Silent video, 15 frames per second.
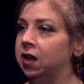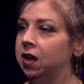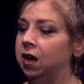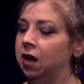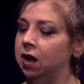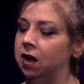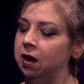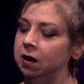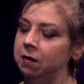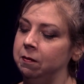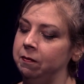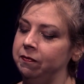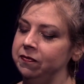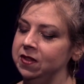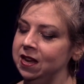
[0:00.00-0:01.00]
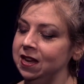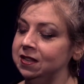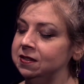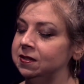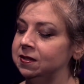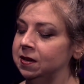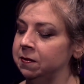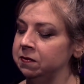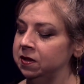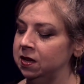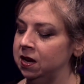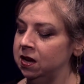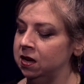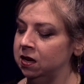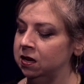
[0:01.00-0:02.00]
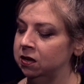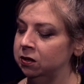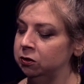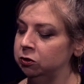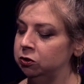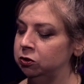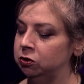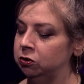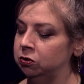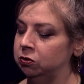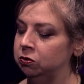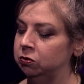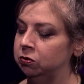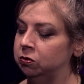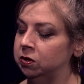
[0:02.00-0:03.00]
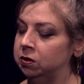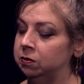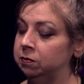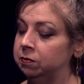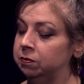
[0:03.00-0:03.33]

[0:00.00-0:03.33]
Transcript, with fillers: Yeah. Um, it's something to